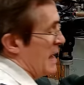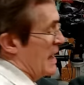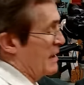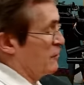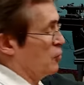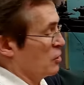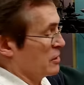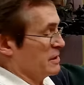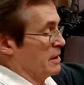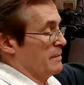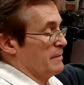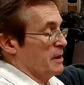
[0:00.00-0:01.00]
I've
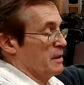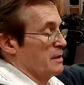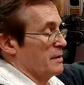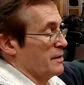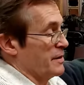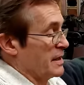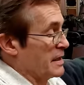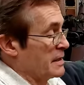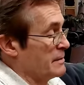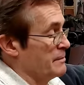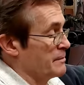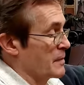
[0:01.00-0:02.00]
hooked up the